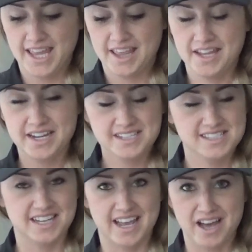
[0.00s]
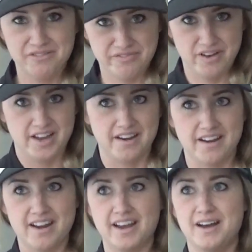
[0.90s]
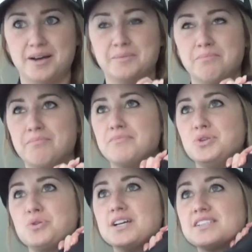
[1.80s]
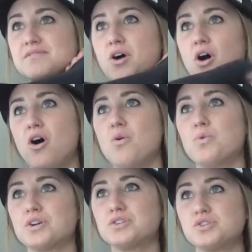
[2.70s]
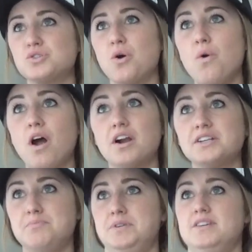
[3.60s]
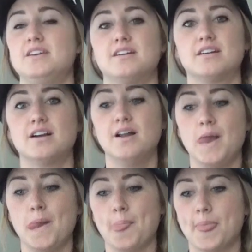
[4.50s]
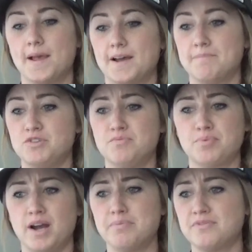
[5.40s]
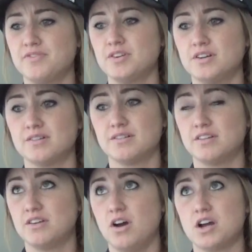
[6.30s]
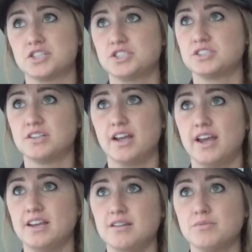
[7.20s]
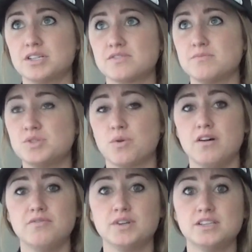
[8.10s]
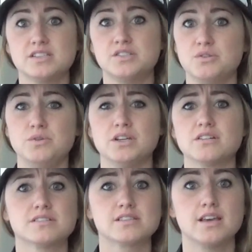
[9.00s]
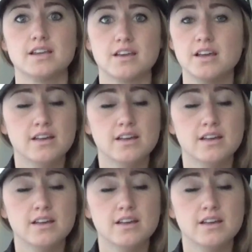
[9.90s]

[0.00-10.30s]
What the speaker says: The next thing, have fun. You guys have all worked so hard to be here. You've prepped for, gosh, anywhere from 12 weeks to 2 years. Like,